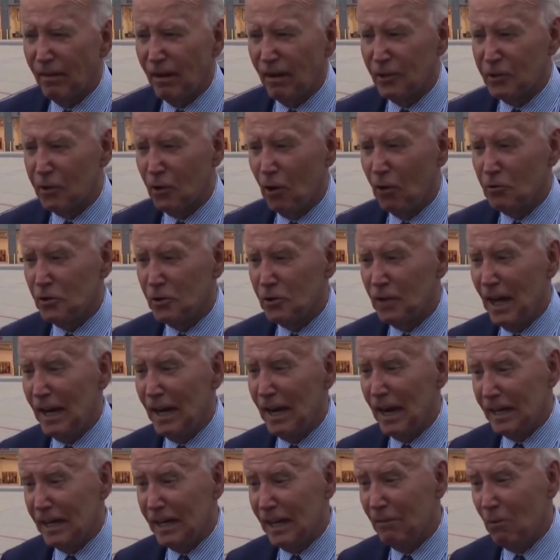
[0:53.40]

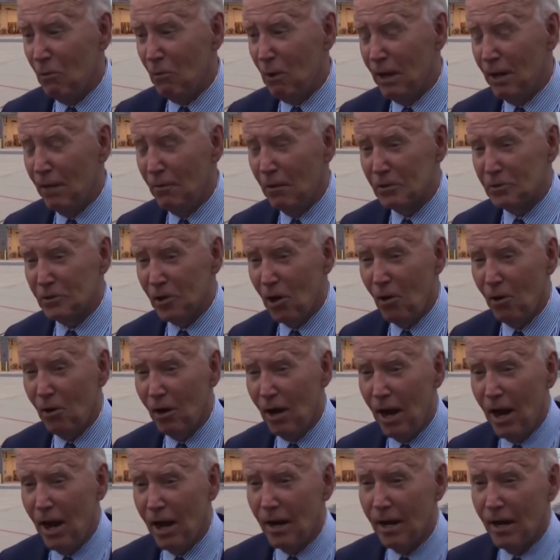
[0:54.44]
Nevertheless, the situation
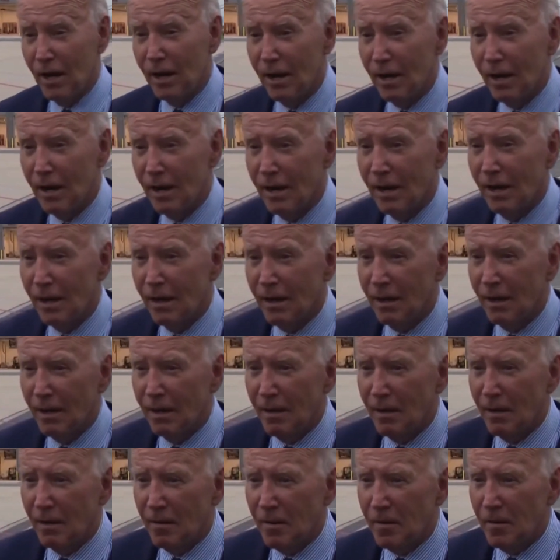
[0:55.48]
remains challenging.
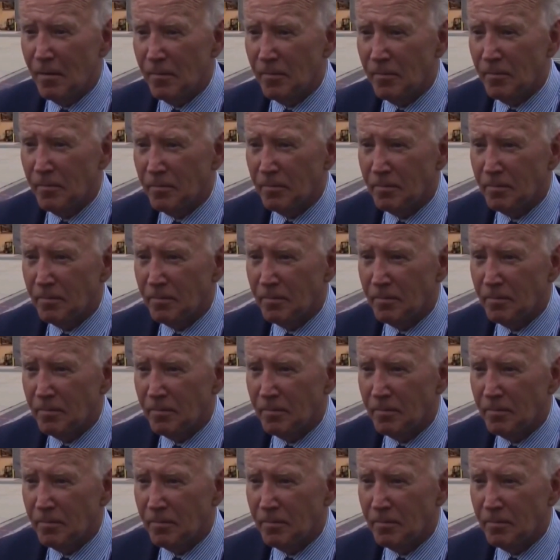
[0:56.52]
The